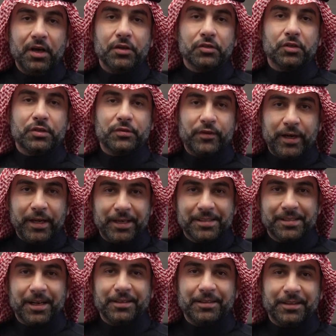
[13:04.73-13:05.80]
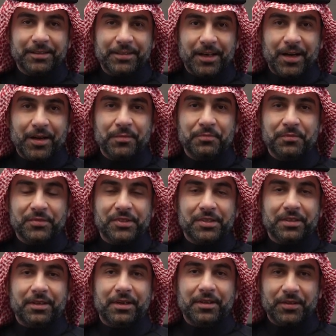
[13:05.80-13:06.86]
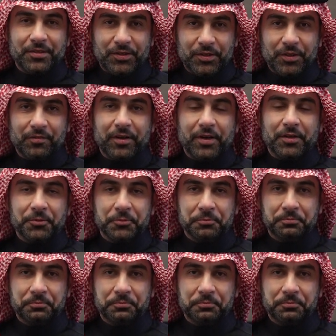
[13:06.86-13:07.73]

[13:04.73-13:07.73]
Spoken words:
So it's very exciting times in the city of Riyadh.